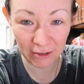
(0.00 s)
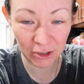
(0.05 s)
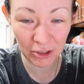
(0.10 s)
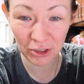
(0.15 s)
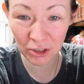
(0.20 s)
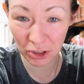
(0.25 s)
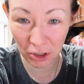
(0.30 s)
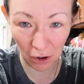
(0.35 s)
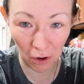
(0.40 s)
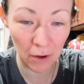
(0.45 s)

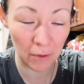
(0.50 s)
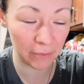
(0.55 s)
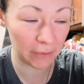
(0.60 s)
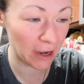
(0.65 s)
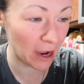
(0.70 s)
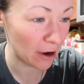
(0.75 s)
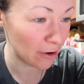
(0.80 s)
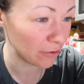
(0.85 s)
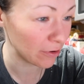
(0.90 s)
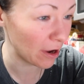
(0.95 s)
Just calm
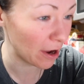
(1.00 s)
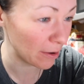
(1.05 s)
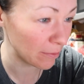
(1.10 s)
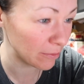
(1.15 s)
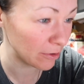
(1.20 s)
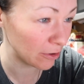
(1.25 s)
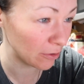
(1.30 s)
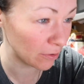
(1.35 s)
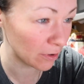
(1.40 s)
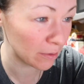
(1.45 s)
down.
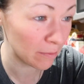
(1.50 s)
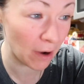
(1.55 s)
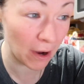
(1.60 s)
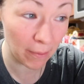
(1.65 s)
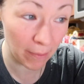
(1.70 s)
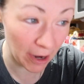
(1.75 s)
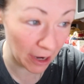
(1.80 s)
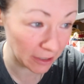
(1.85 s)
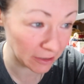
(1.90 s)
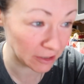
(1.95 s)
I'm doing my
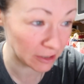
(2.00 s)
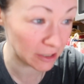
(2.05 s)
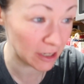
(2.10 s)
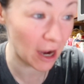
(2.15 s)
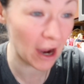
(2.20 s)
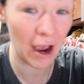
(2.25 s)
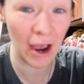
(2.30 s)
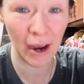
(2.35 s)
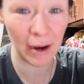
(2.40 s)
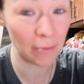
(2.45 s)
best,
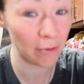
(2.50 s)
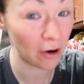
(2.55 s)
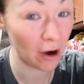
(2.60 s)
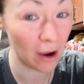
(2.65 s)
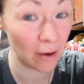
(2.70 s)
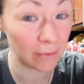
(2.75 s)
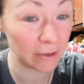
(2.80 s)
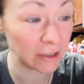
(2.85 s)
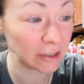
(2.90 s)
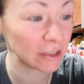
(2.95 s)
I
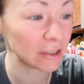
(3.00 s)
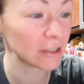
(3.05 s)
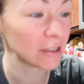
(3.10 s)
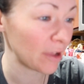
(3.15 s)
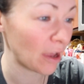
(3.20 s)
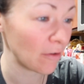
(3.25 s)
promise.